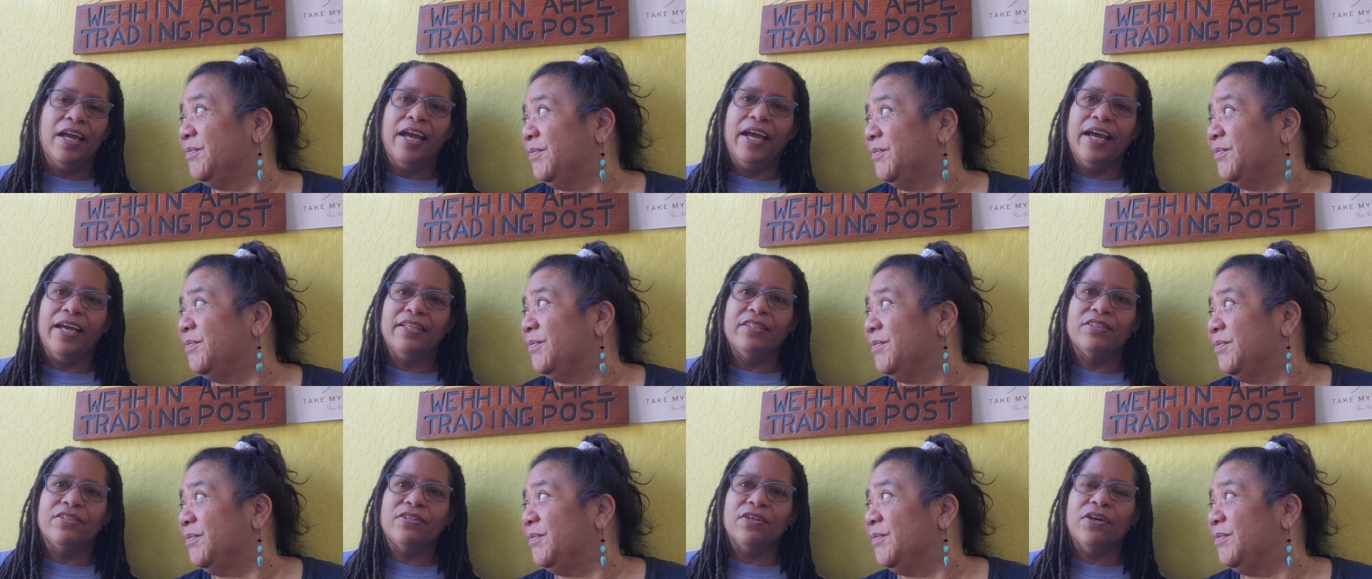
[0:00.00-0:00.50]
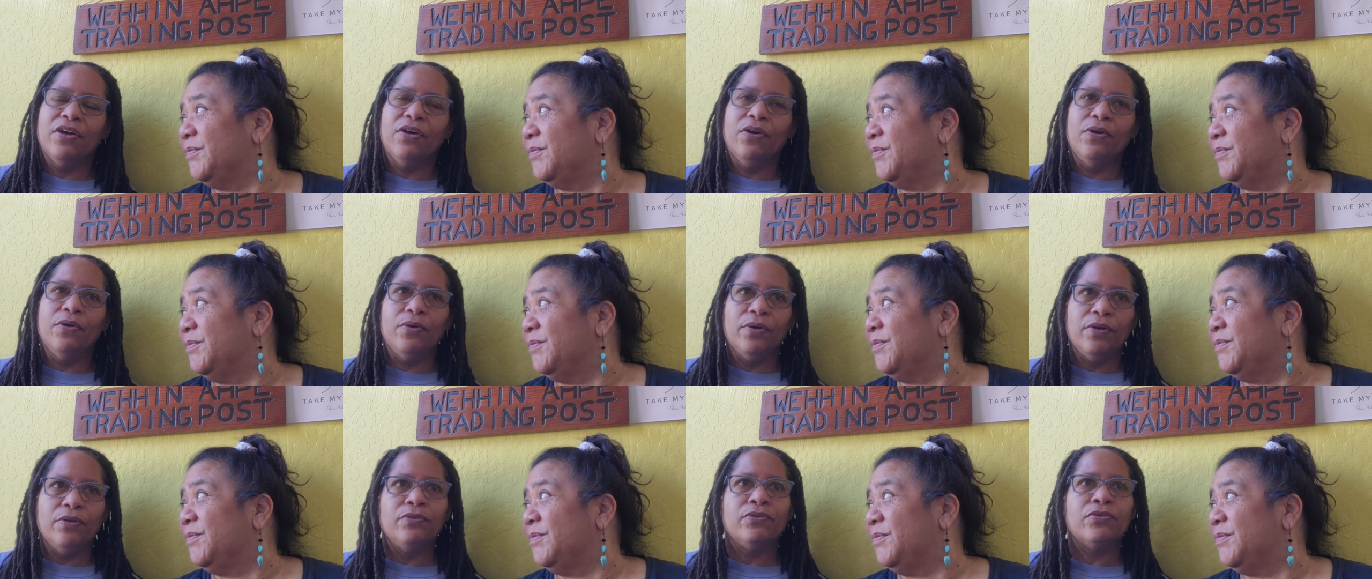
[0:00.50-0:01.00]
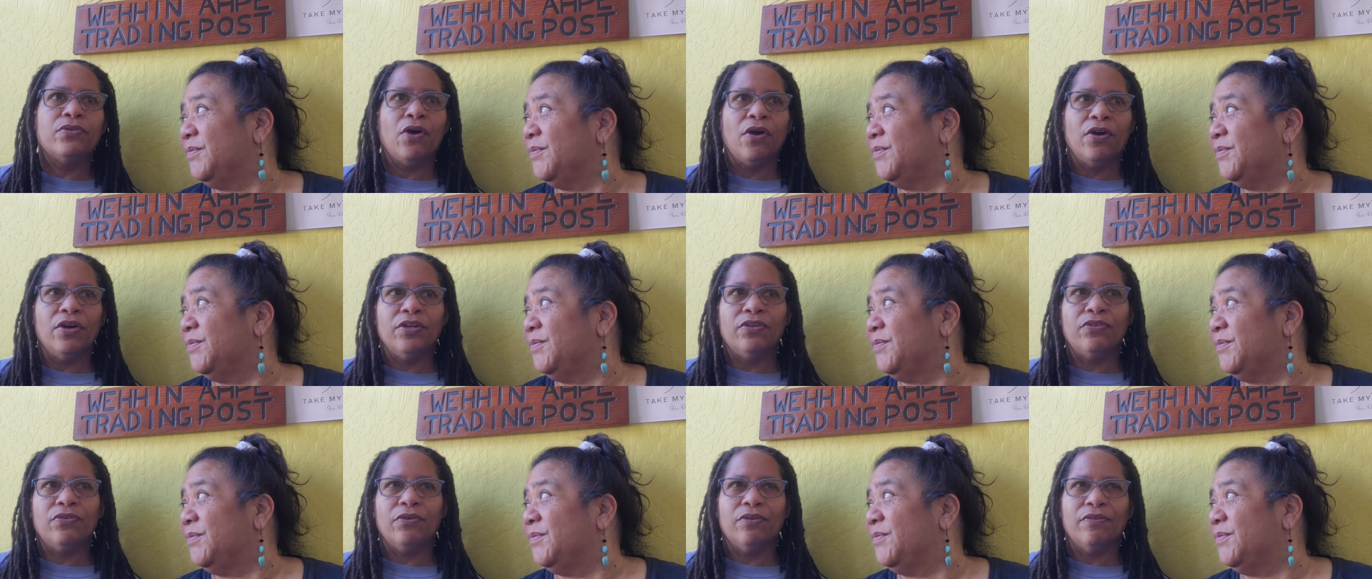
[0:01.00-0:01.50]
Speaker 1: And so it was
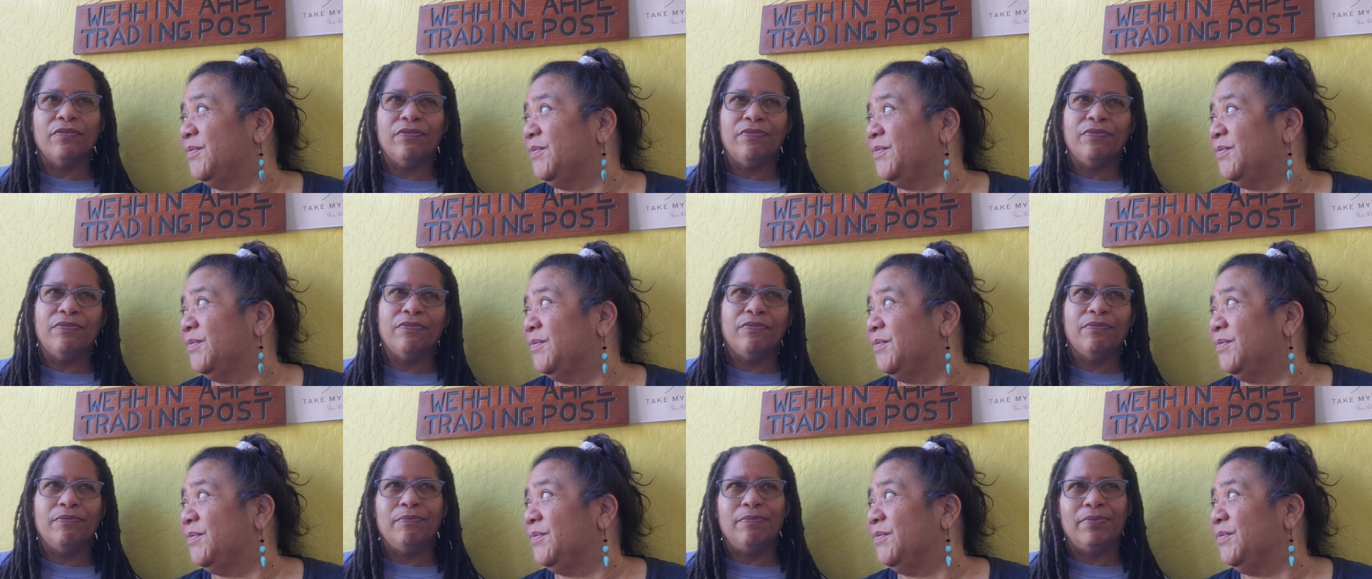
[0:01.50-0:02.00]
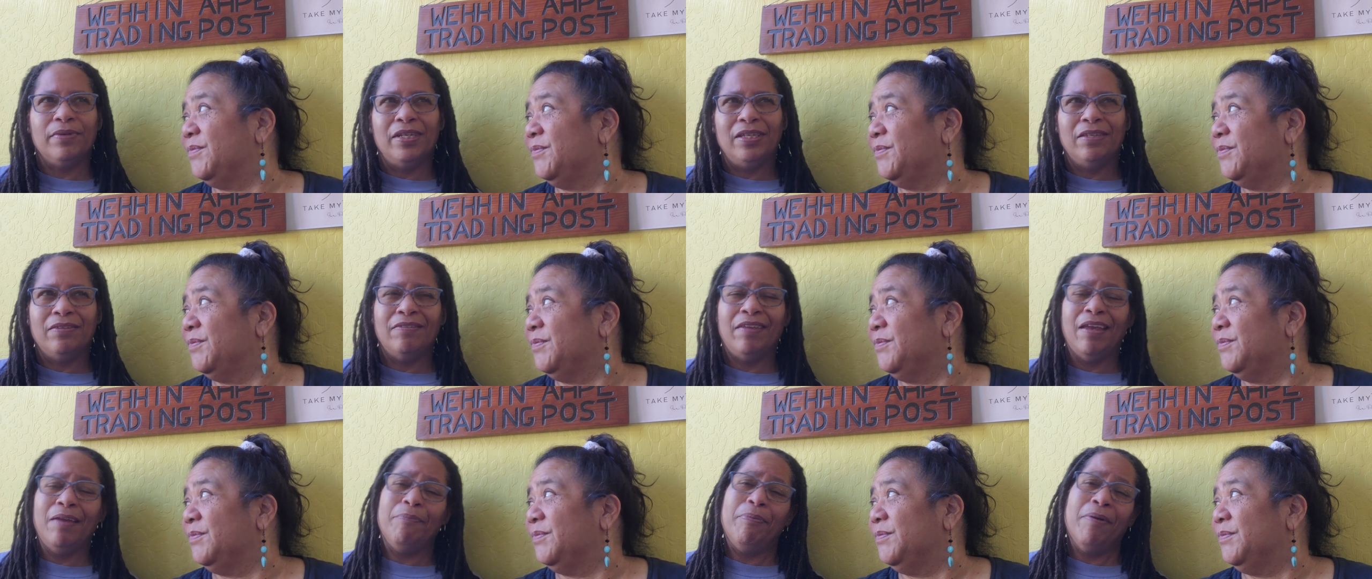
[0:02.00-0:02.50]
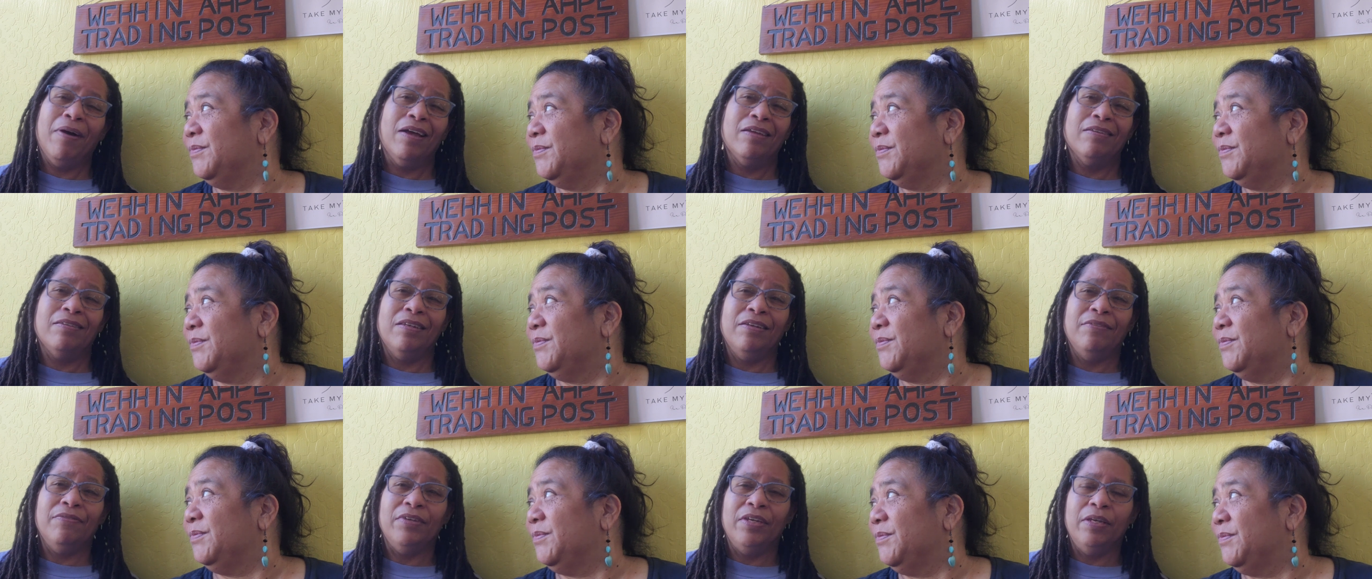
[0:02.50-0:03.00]
hard to sort of stay
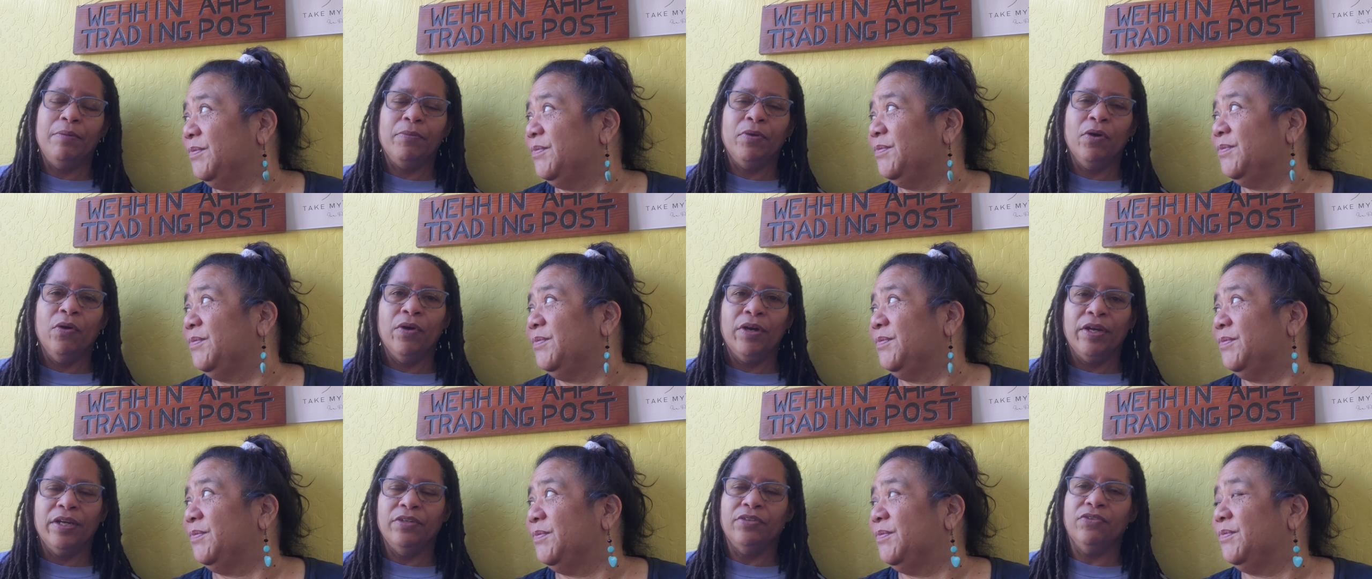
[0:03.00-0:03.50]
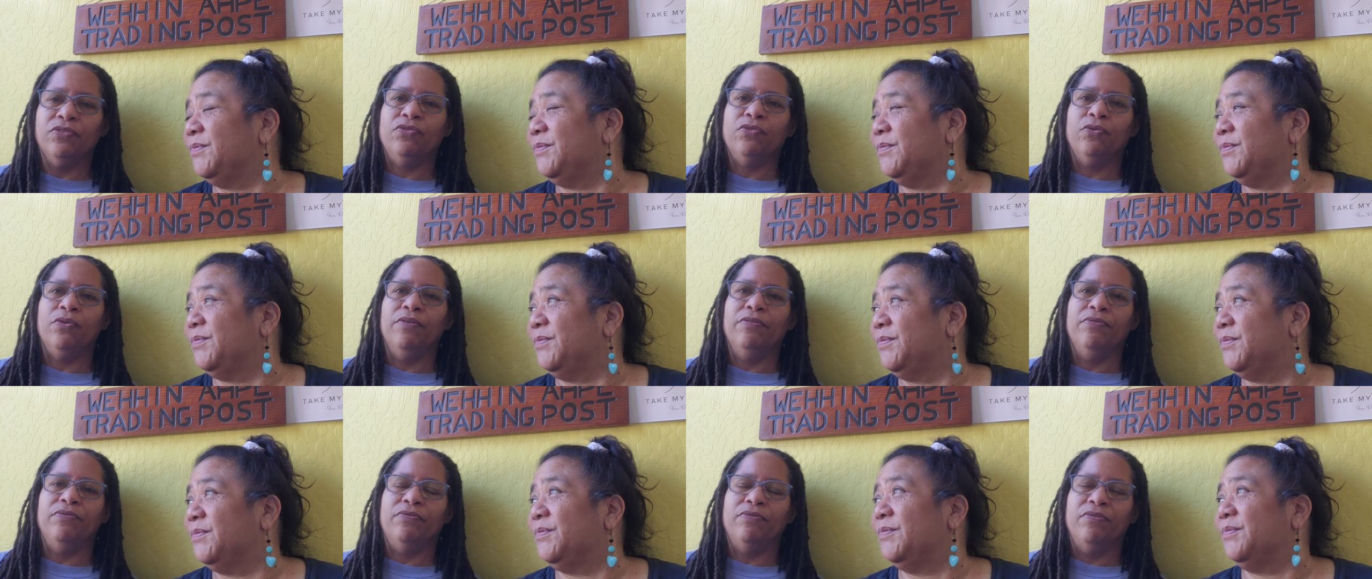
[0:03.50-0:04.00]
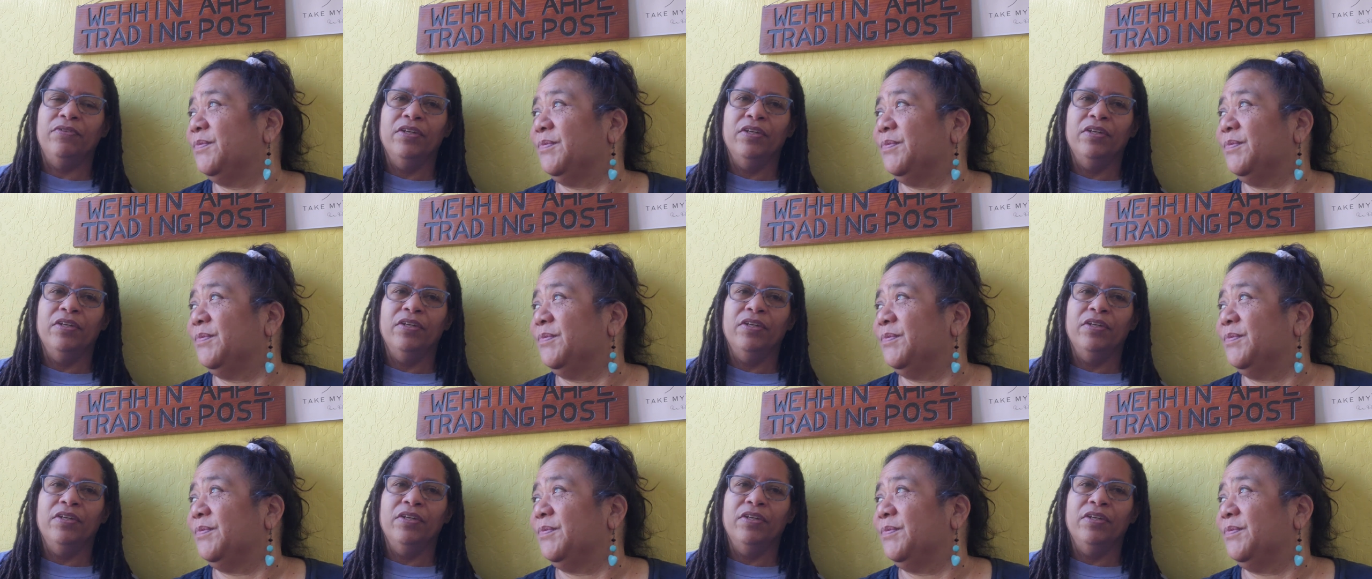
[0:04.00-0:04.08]
positive and keep going and just sort of